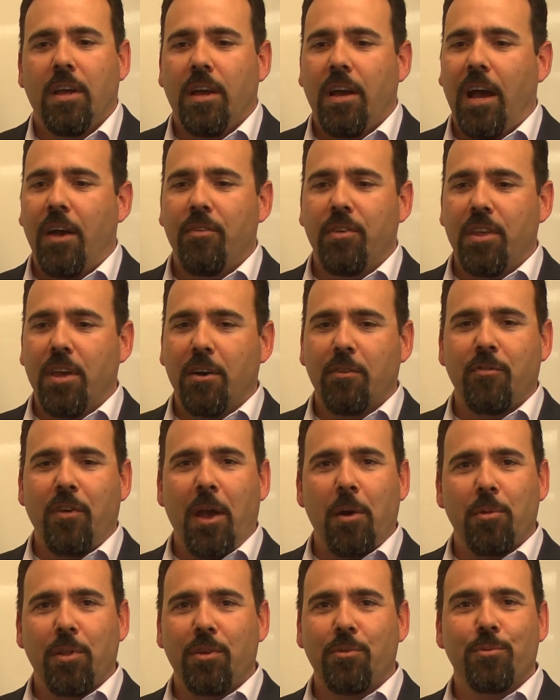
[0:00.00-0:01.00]
I have a young
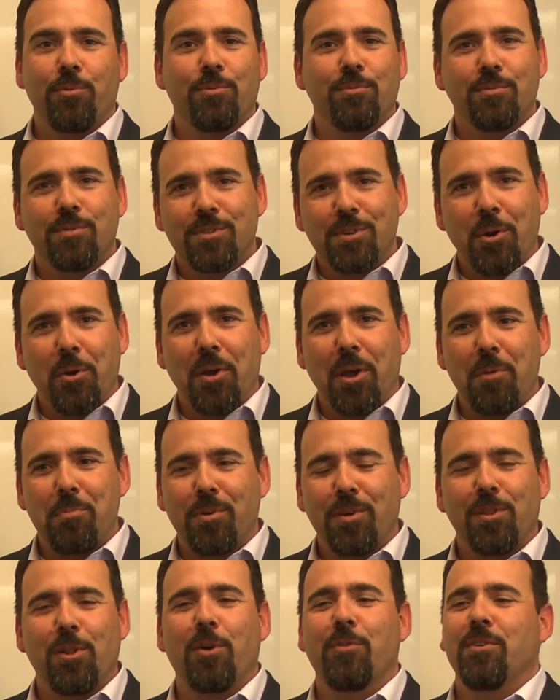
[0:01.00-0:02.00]
family growing up
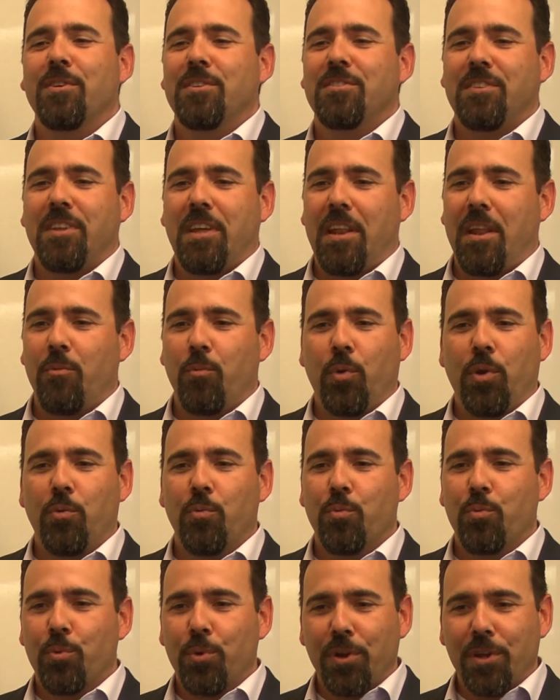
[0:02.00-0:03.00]
in Clovis, and we
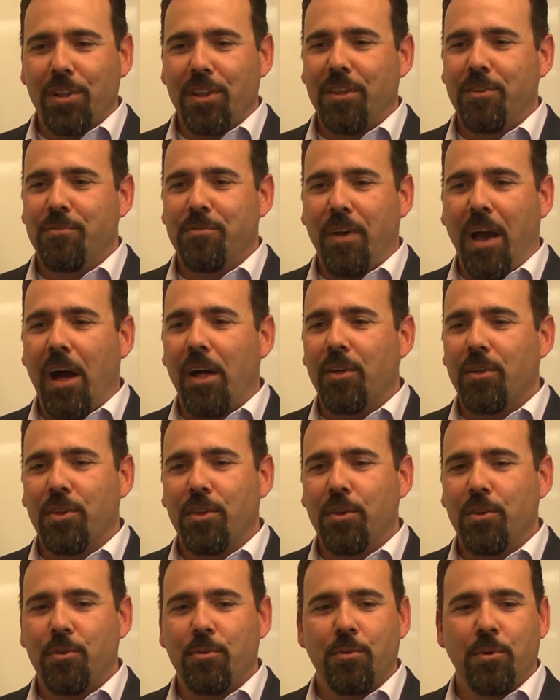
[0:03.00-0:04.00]
really
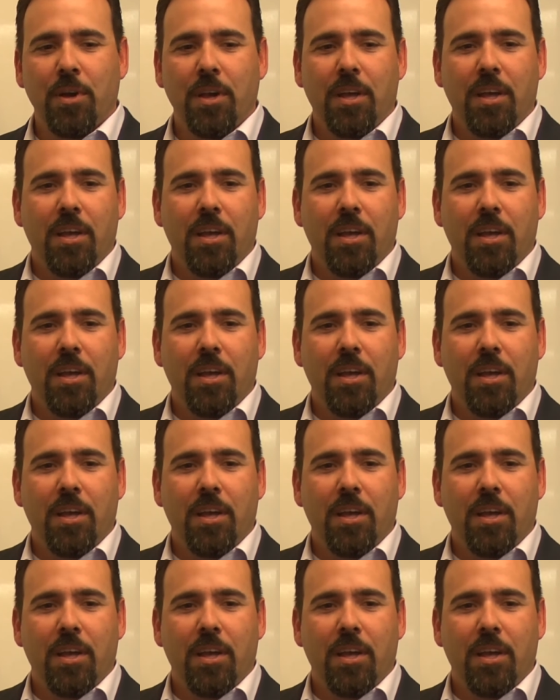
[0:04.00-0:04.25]
value